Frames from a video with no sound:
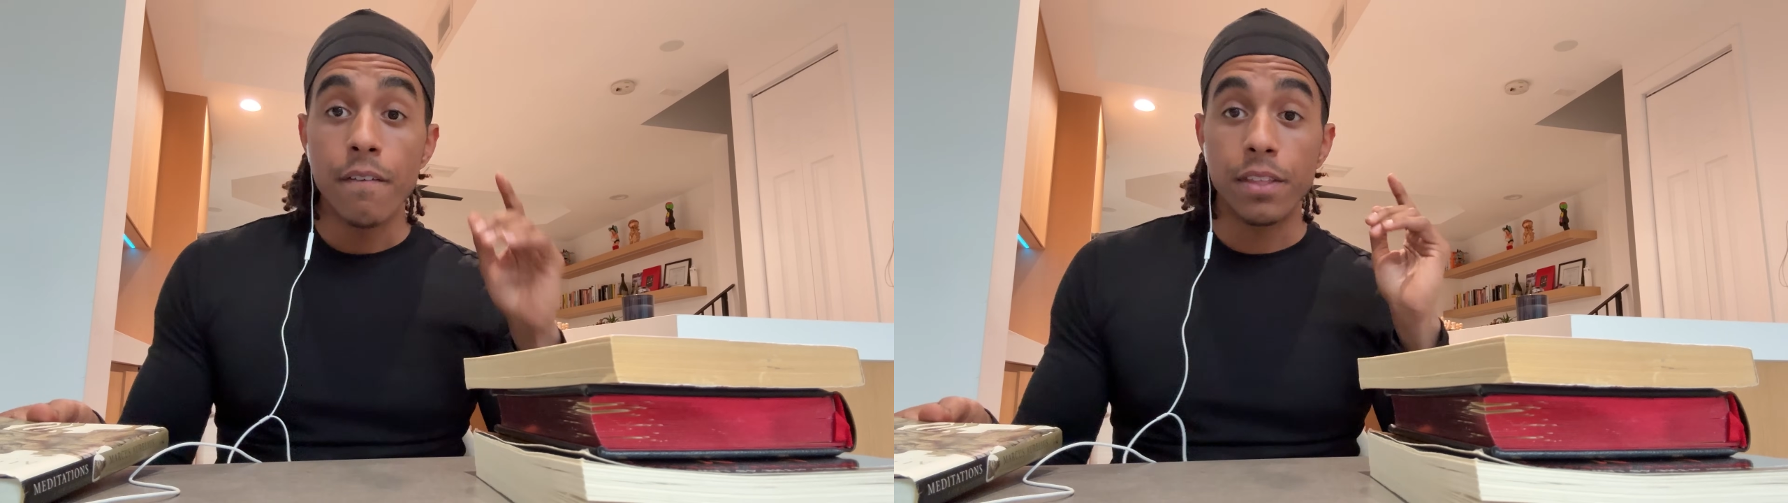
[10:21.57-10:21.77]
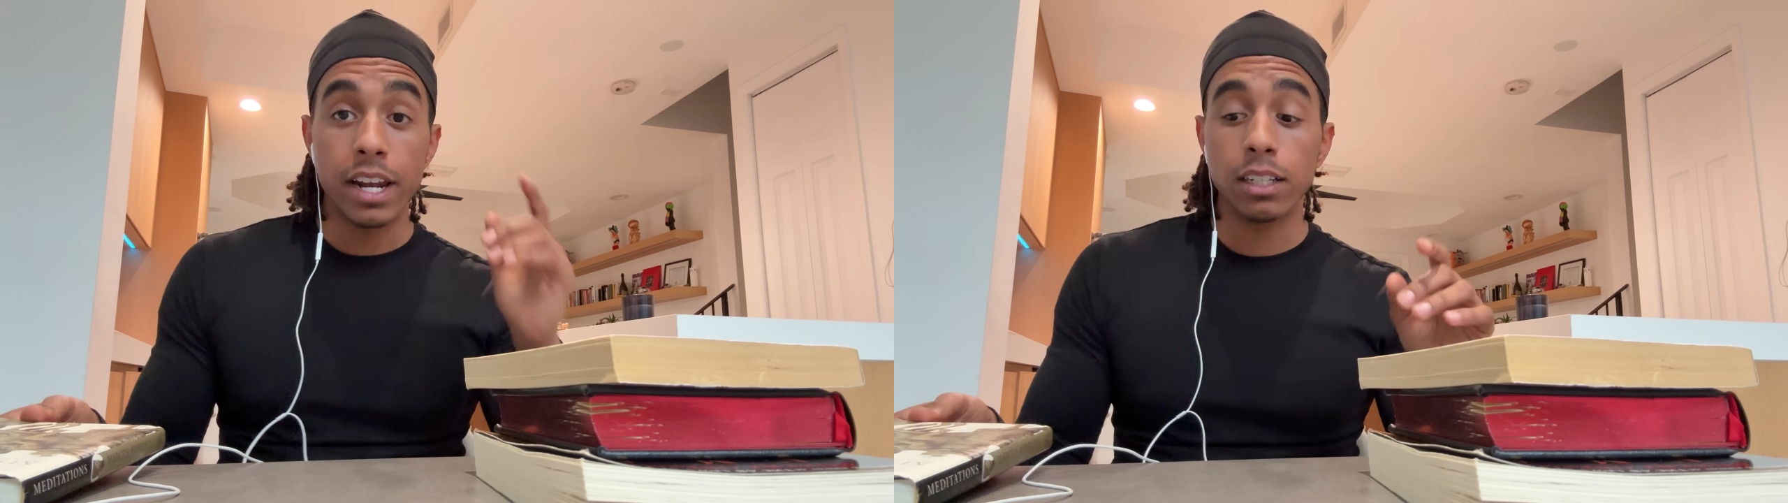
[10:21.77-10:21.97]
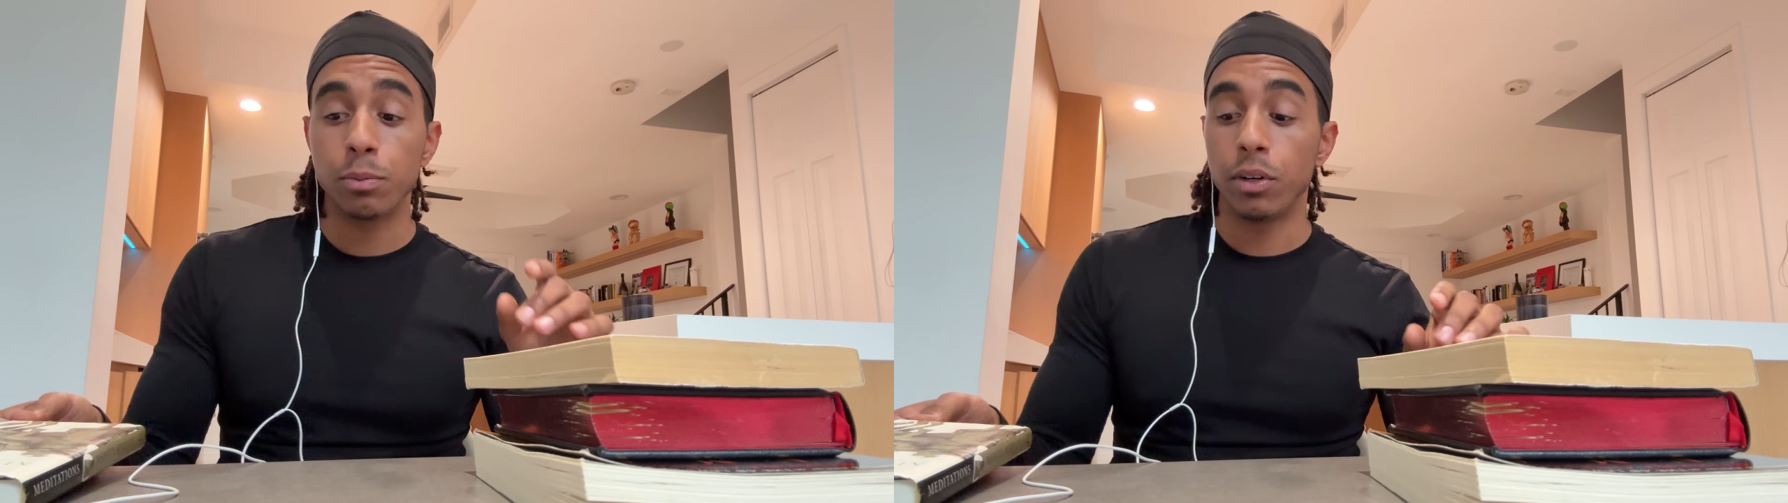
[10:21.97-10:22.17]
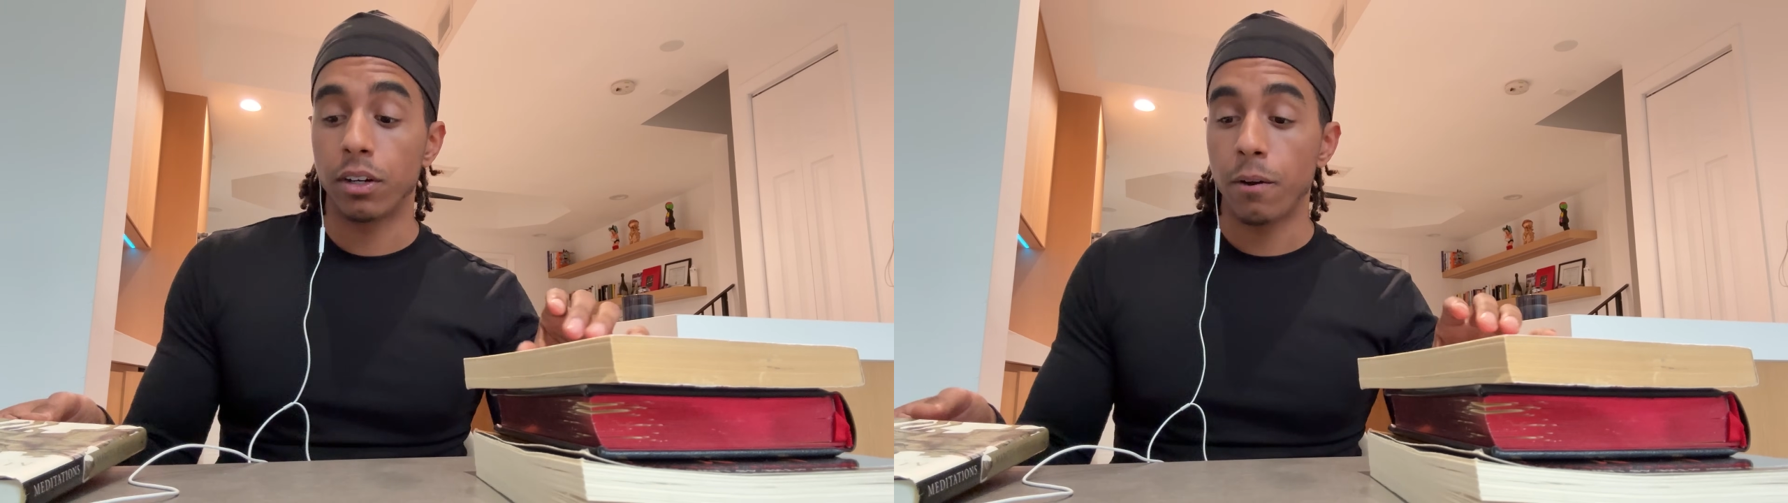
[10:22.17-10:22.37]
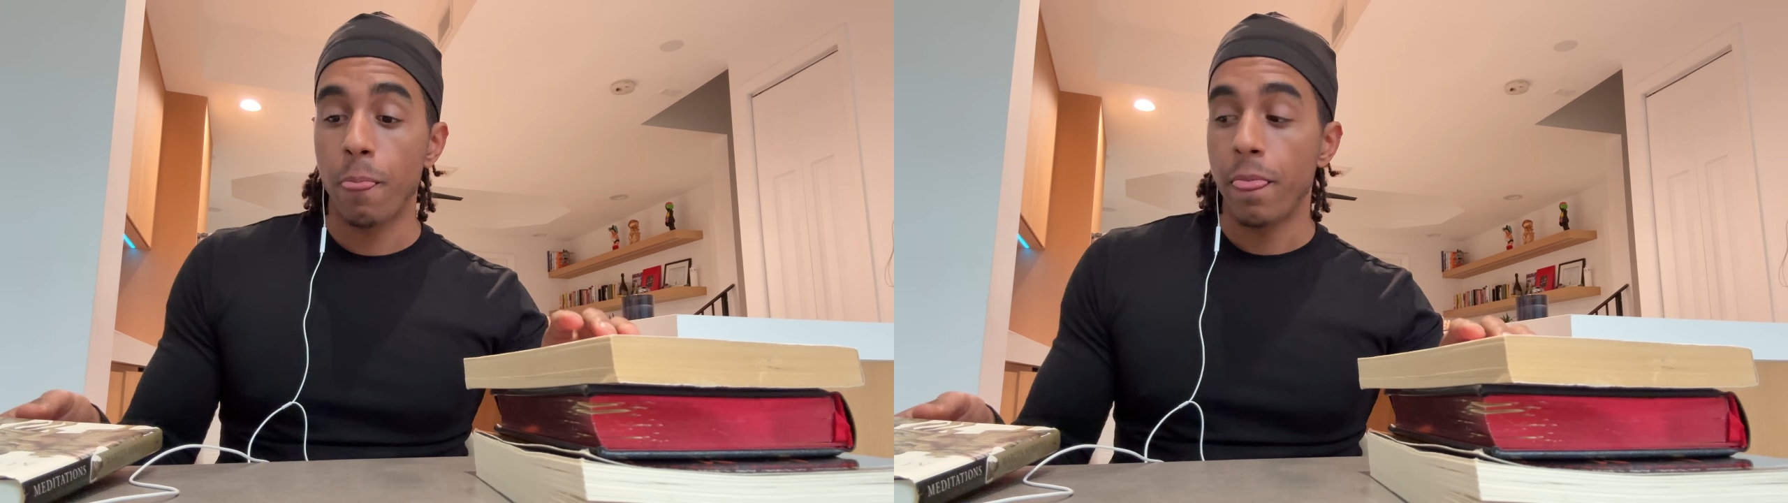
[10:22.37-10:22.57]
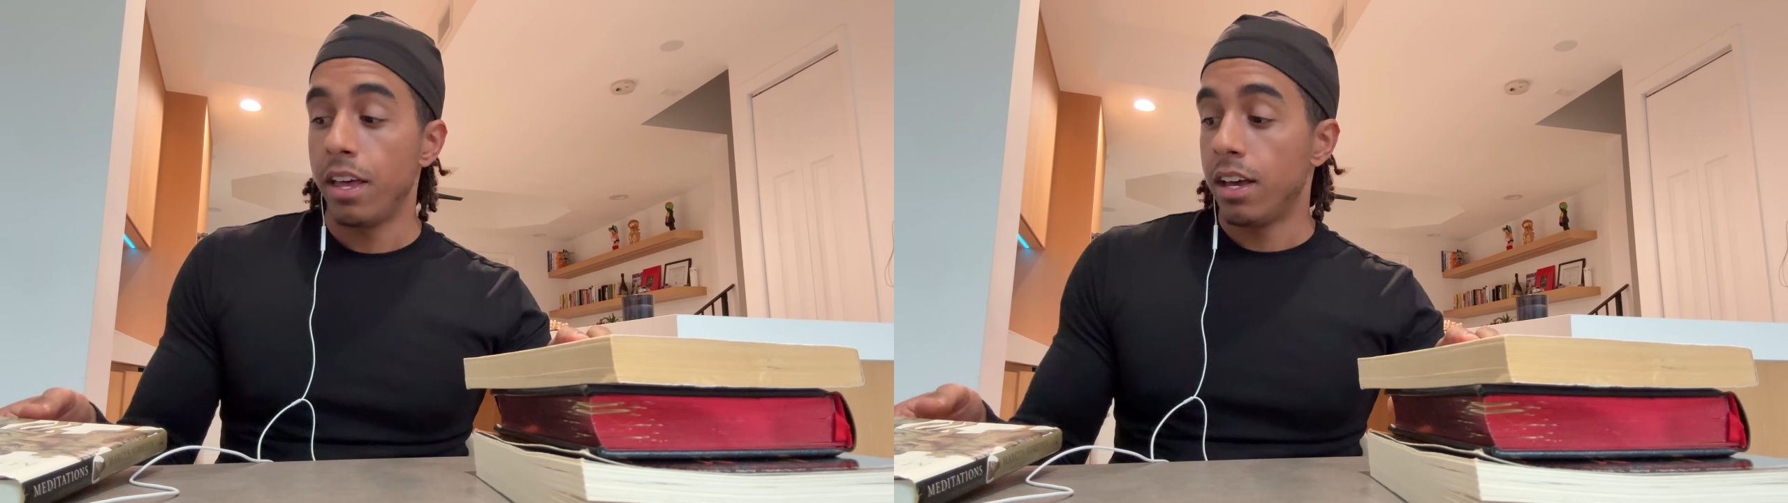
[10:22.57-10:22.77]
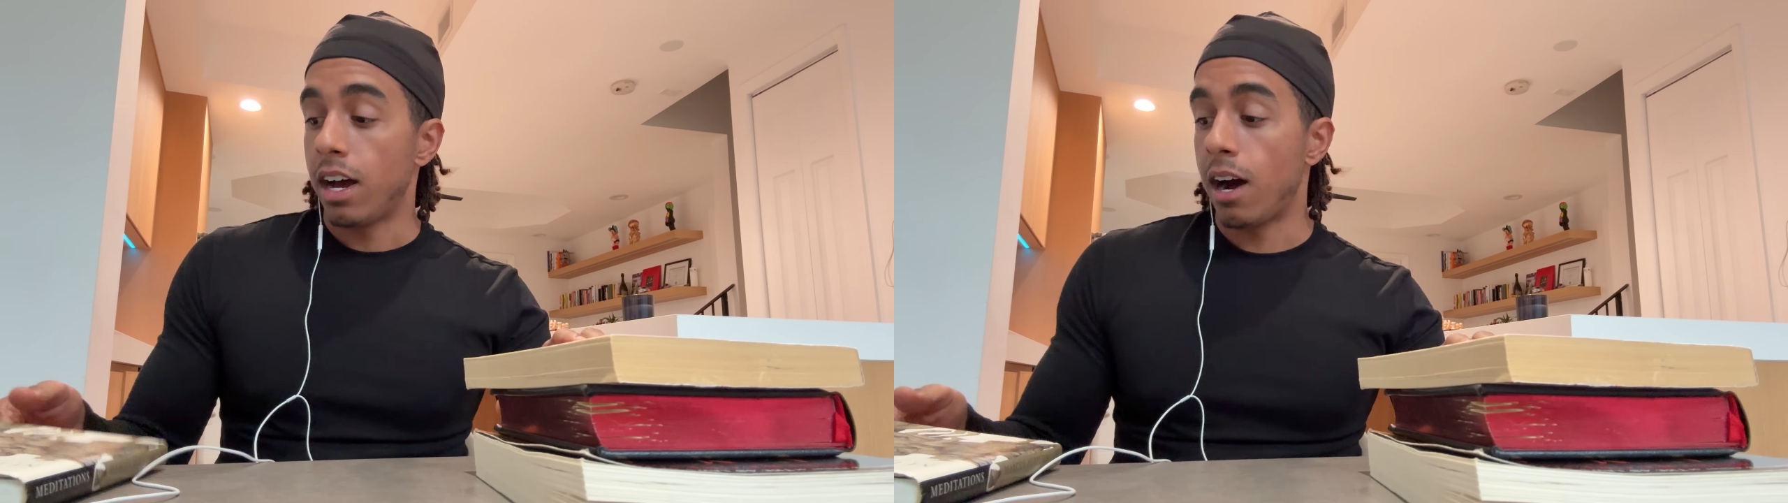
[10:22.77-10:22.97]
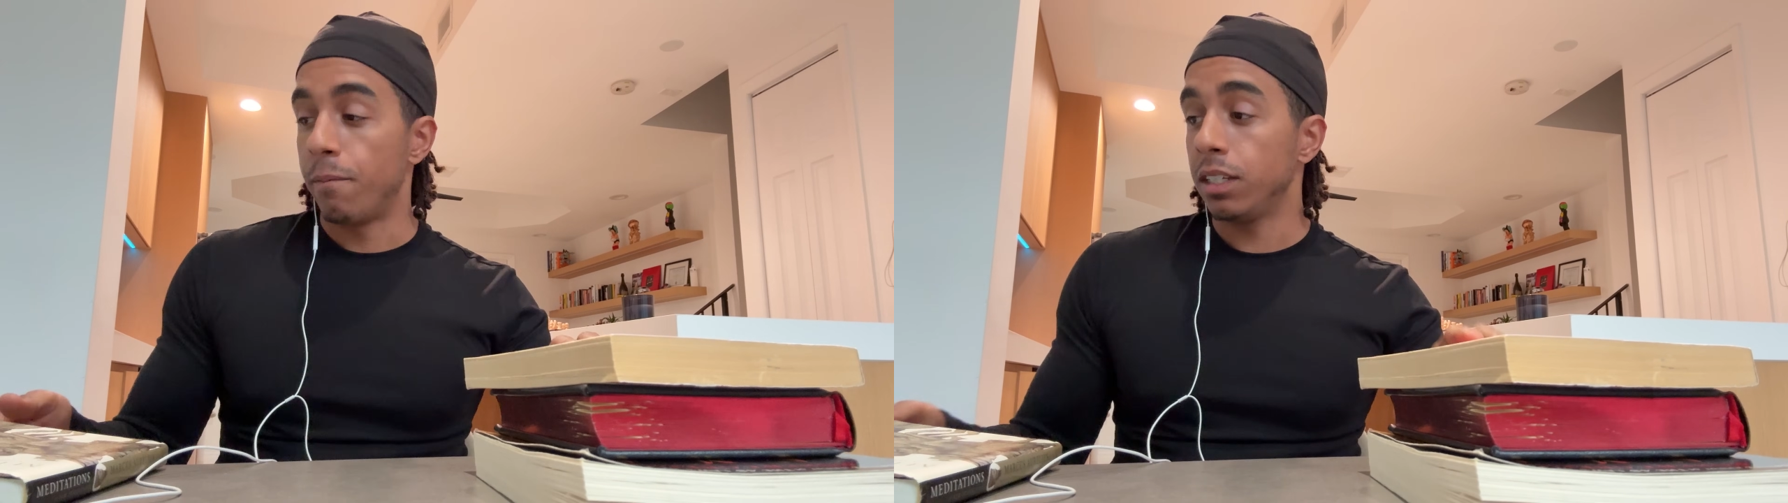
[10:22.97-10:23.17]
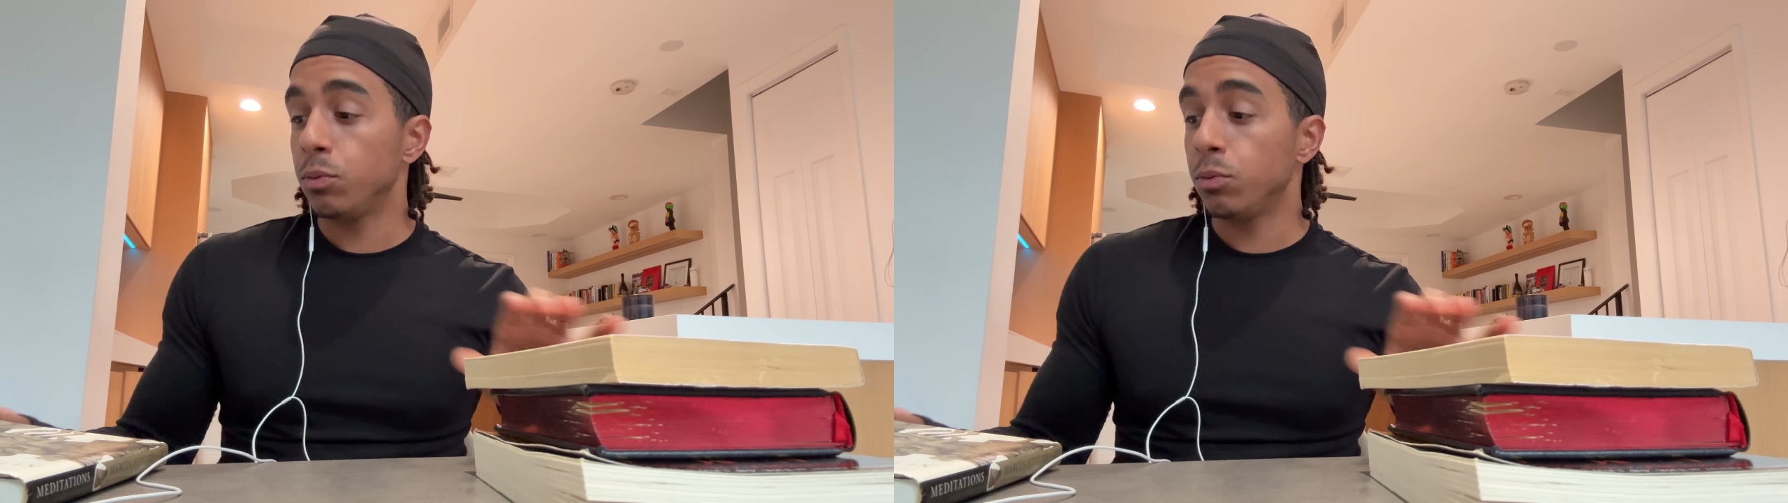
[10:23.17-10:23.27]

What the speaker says: The next book, this